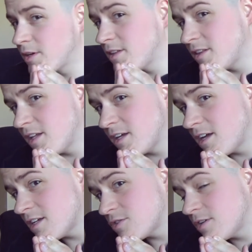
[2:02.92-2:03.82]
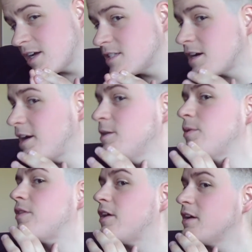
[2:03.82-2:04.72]
looking thing yesterday. It's kind of
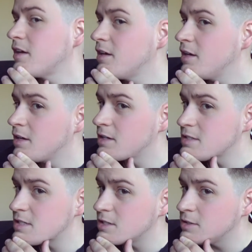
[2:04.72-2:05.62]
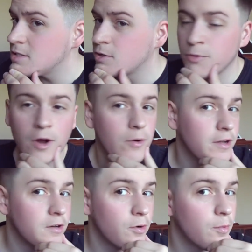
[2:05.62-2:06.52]
pathetic because it still doesn't grow
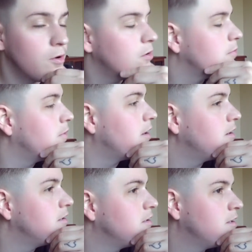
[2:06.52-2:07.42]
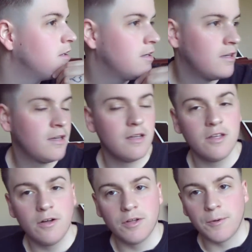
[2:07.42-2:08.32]
in normal, but
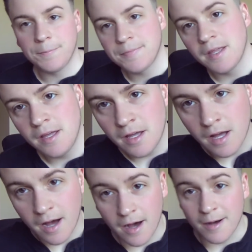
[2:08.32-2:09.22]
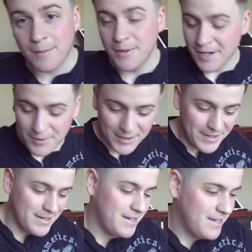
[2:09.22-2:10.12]
YOLO. But anyway,
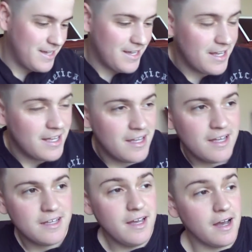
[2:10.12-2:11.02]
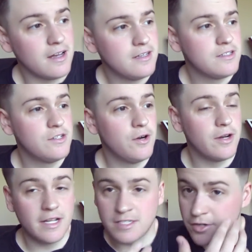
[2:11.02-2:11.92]
yeah, so
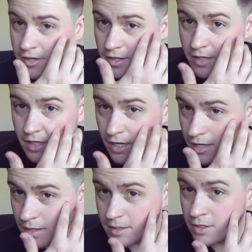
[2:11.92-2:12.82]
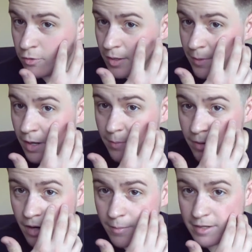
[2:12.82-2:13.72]
it's starting to, like, creep
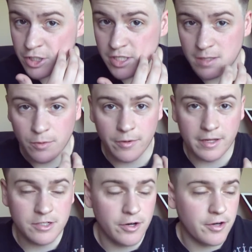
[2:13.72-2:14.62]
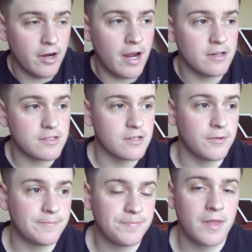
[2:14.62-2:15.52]
up on my cheek more, like darker hair, so